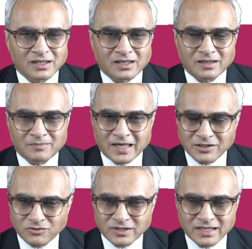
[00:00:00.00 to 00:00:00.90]
by
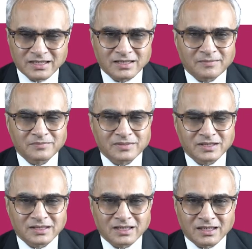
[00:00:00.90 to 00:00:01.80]
using some
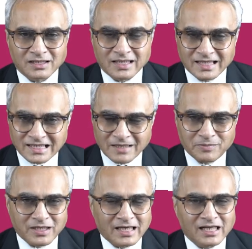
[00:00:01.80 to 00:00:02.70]

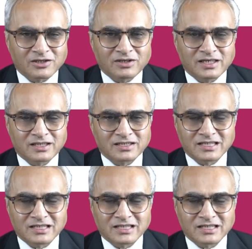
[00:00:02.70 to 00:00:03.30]
SIP calculators,